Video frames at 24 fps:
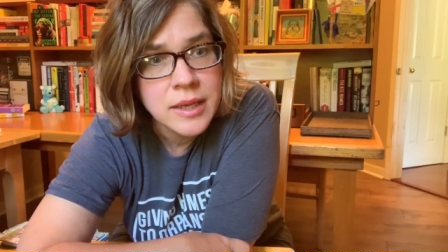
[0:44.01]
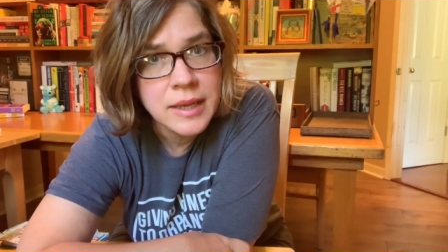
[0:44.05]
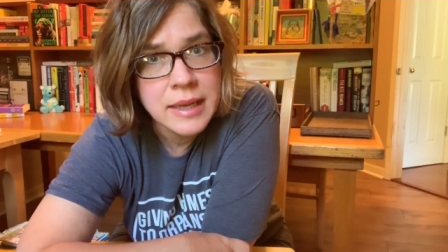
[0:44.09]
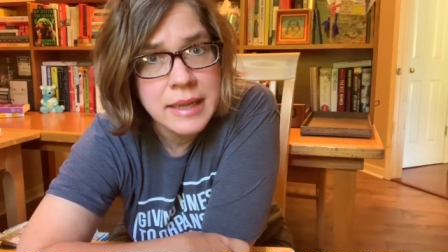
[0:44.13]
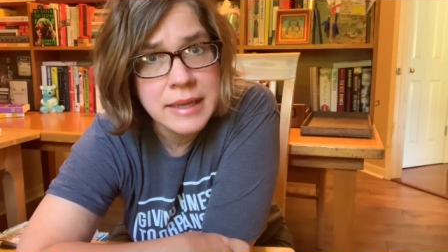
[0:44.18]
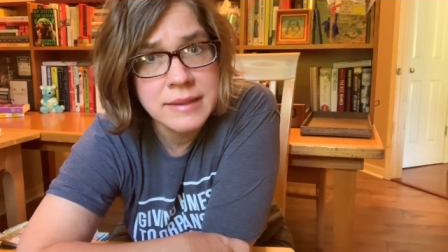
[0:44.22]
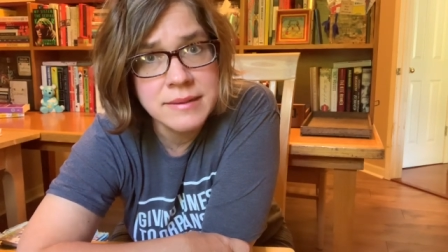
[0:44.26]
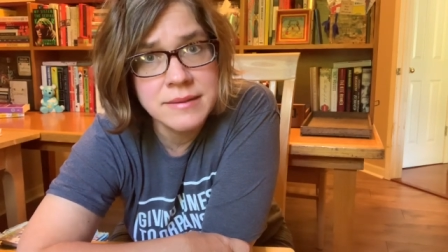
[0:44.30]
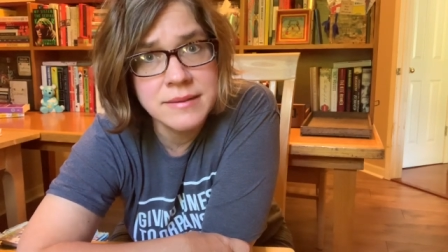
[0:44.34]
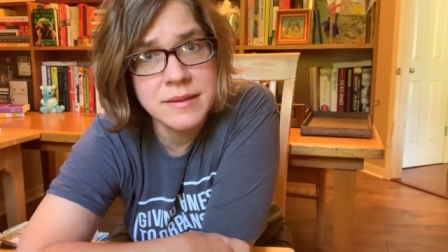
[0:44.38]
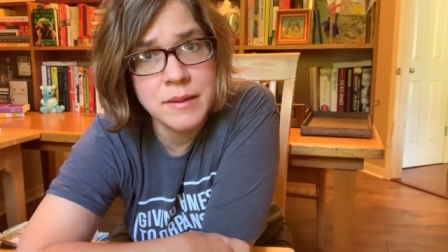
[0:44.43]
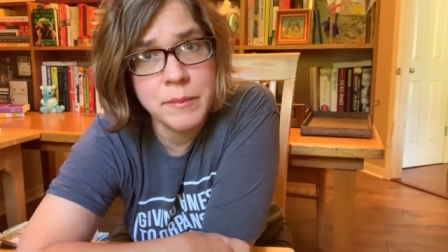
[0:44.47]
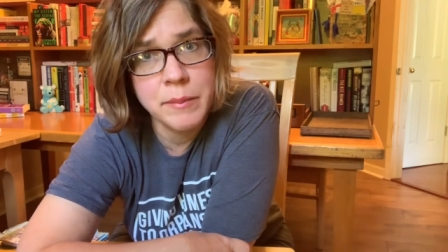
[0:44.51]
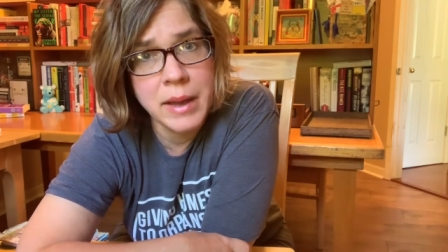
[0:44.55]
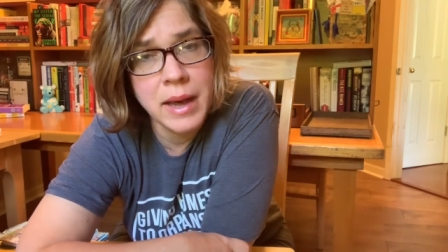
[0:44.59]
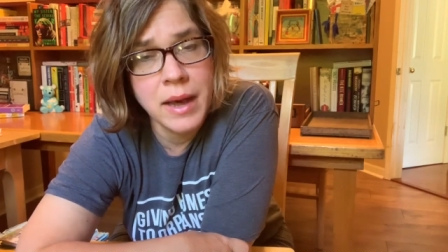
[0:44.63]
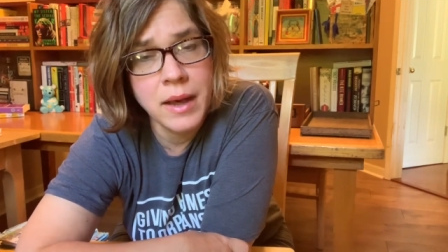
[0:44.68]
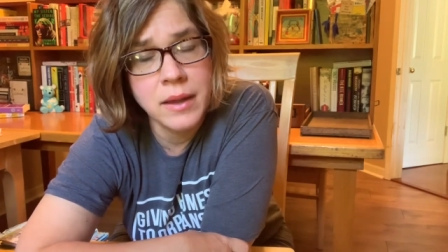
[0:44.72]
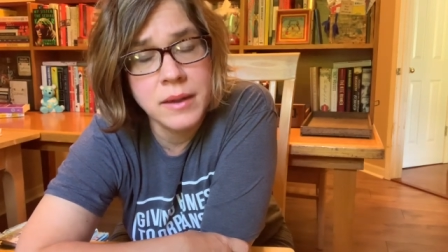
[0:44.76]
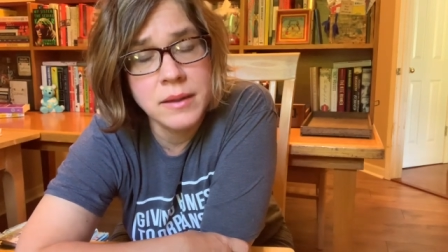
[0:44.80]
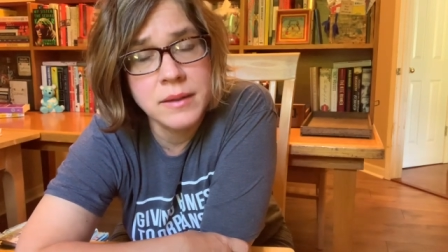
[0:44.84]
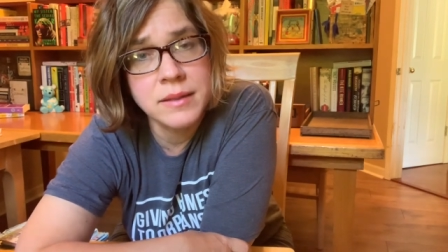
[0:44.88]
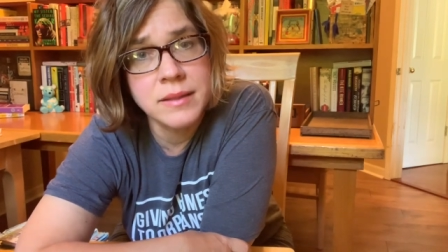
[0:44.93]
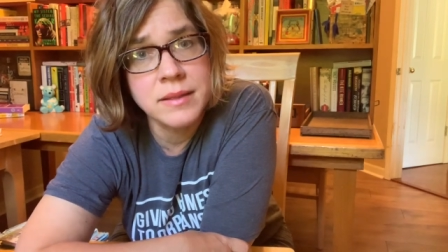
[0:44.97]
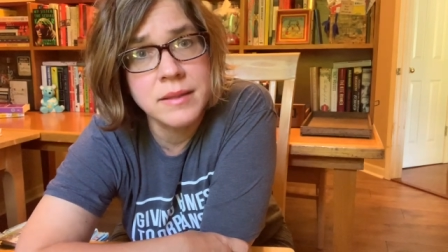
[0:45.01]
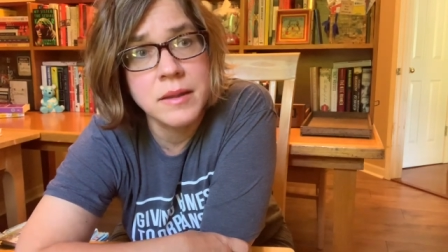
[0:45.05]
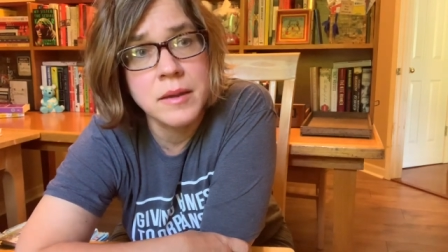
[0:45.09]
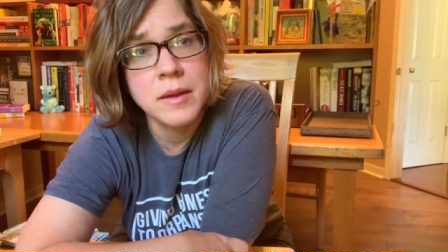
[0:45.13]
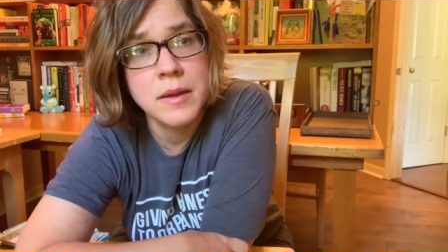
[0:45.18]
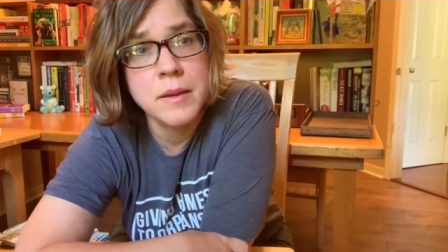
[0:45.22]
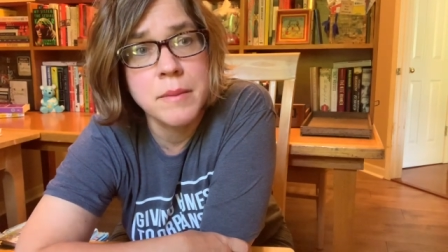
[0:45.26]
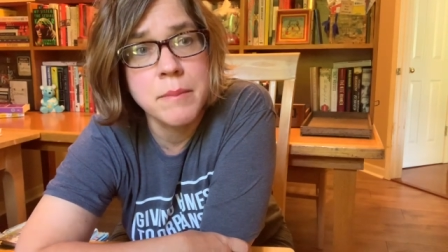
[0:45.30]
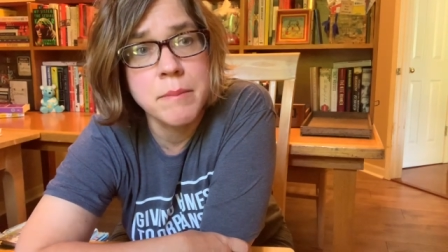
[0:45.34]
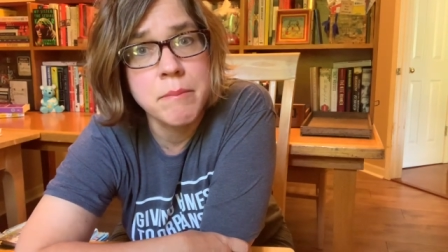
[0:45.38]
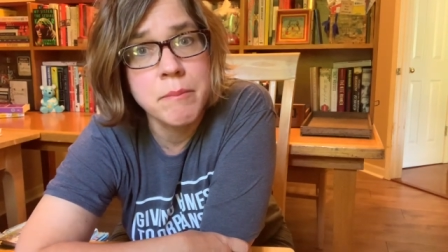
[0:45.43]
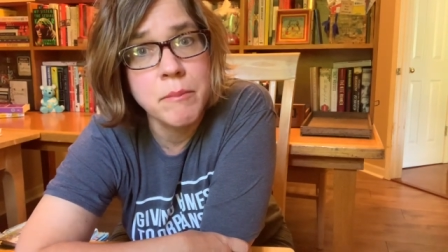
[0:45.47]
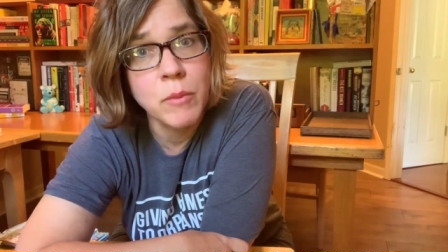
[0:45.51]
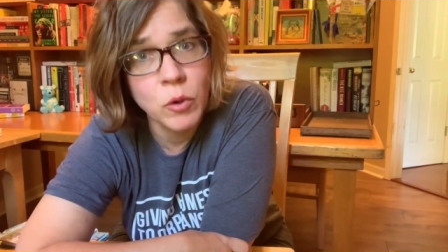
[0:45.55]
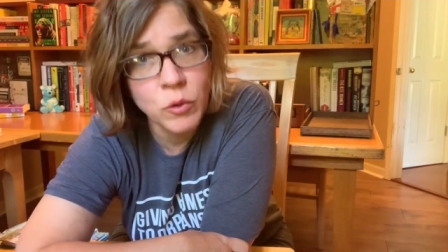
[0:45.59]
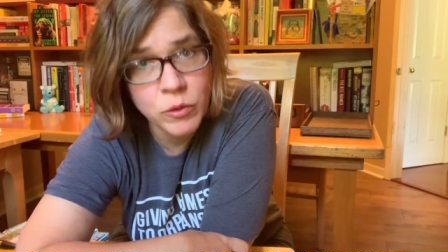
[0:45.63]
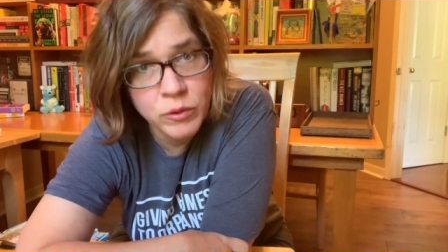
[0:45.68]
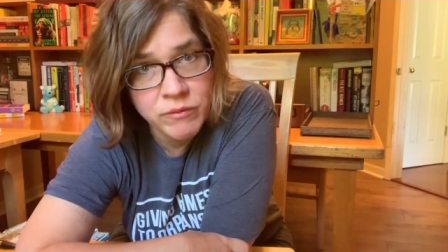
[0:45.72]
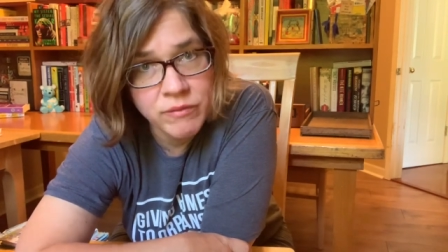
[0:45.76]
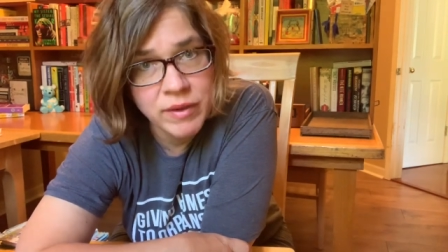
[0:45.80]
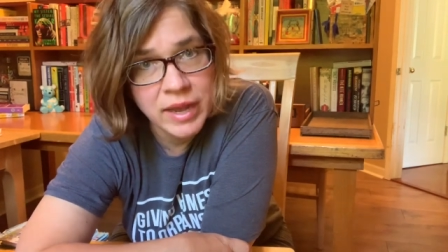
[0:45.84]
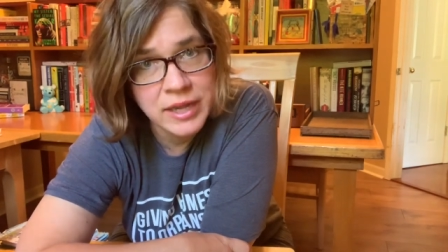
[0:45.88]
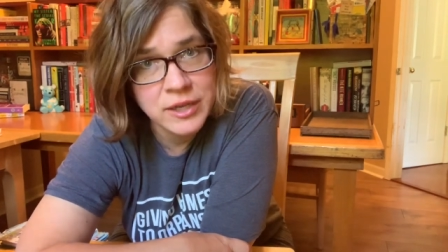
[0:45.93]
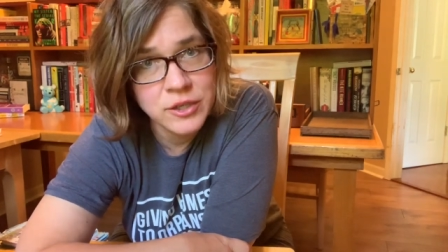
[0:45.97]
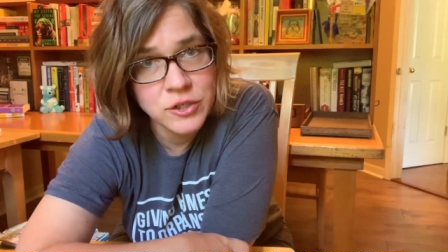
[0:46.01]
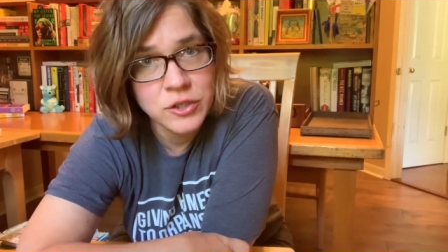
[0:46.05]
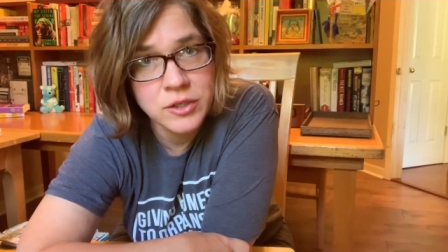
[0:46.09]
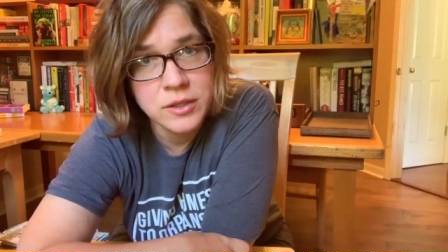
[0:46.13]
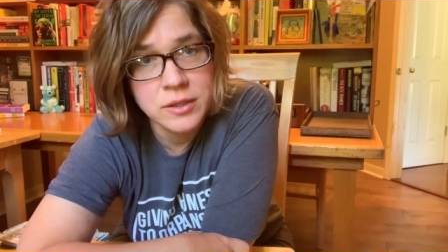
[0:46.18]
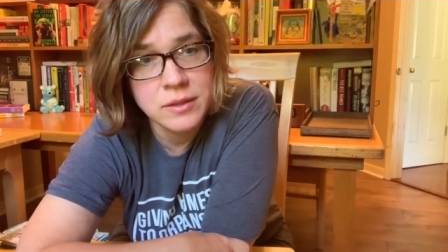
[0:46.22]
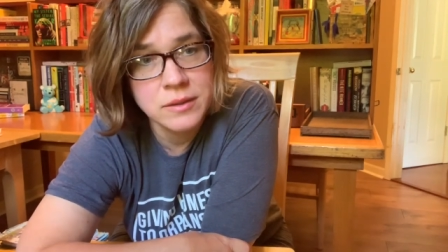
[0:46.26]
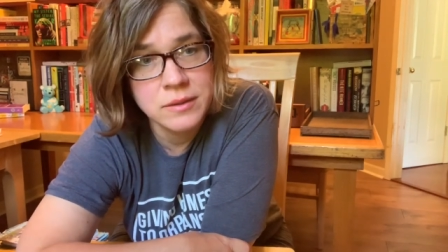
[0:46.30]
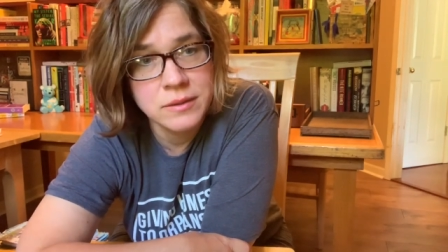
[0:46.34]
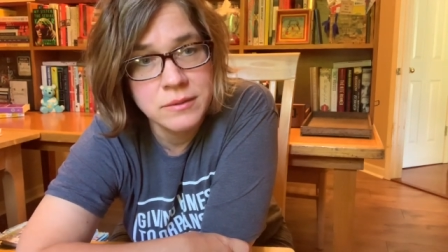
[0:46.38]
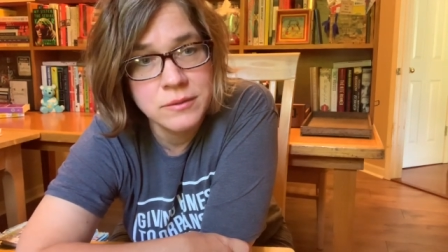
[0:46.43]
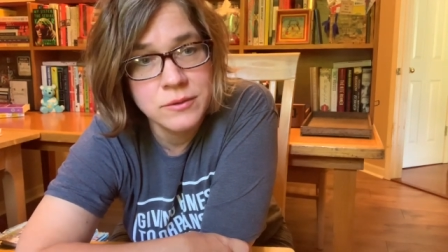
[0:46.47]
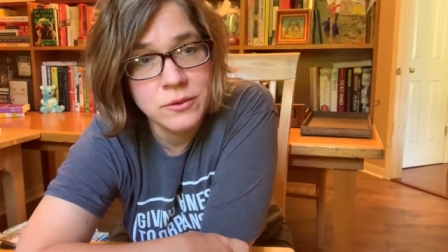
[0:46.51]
It's about the motivation